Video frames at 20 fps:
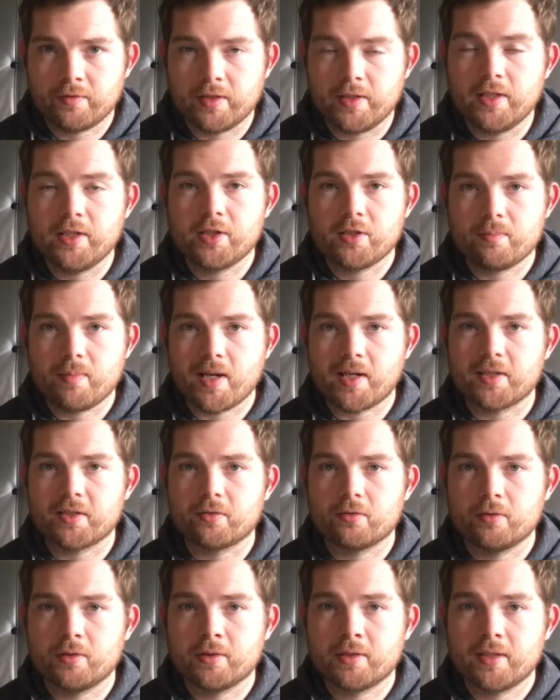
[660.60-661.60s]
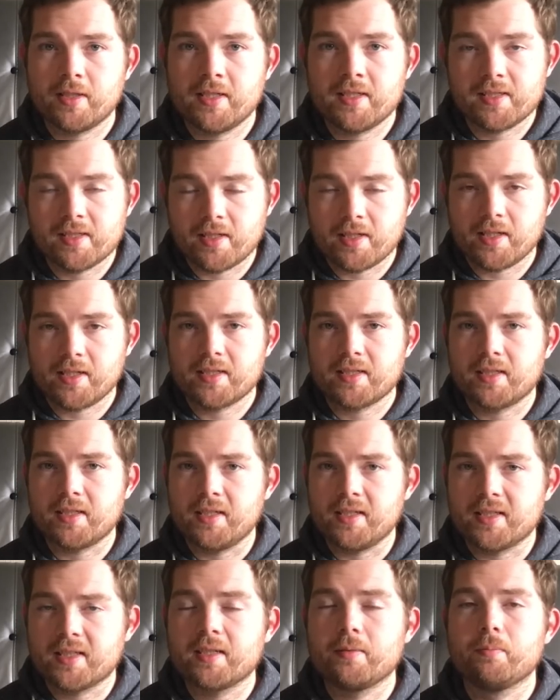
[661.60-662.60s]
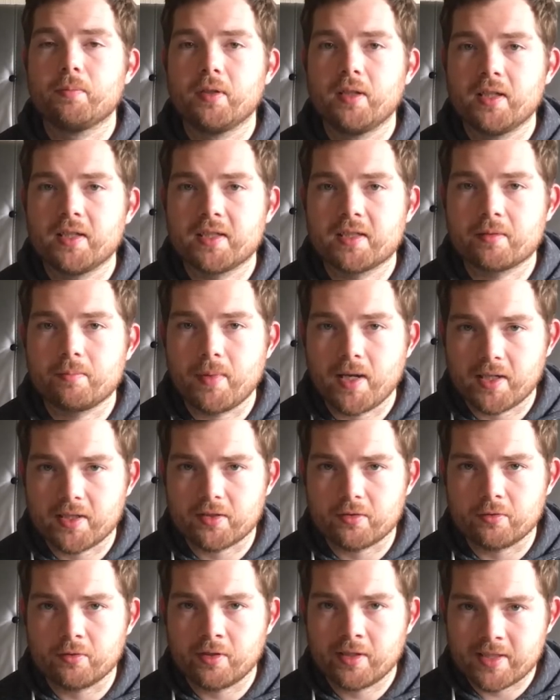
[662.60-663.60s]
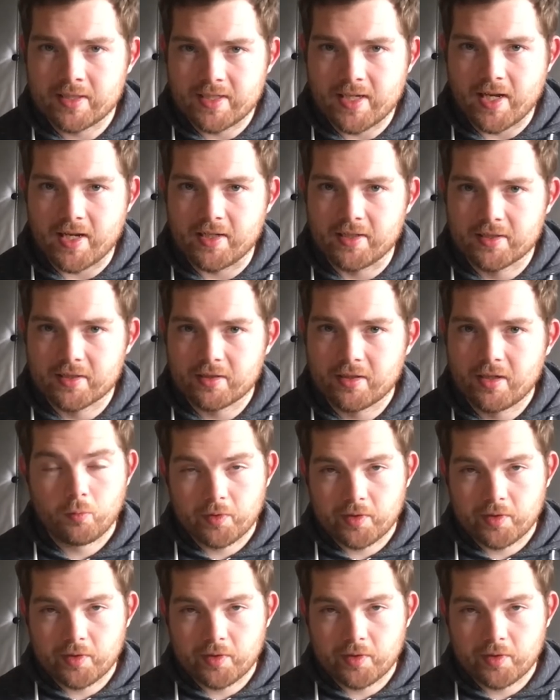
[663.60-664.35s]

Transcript: of the Ninja Megazord is that it's the simplest Megazord to date.